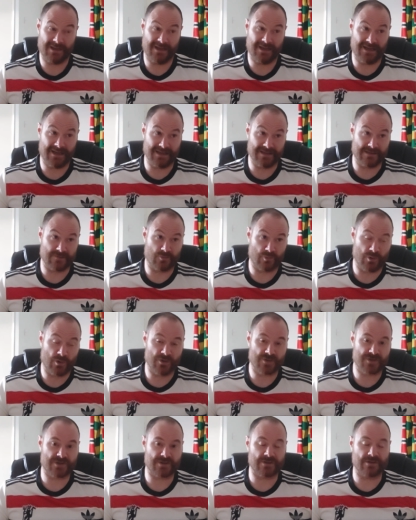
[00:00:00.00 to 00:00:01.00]
And
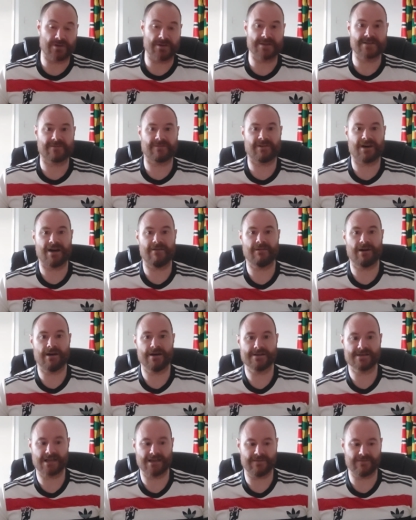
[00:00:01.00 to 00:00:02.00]
warts and all, it's a 5 out
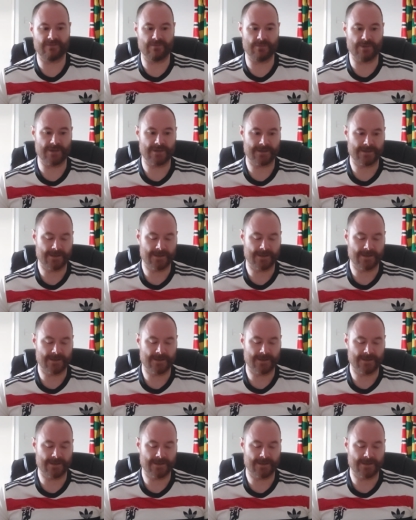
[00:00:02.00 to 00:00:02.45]
of 10 for me.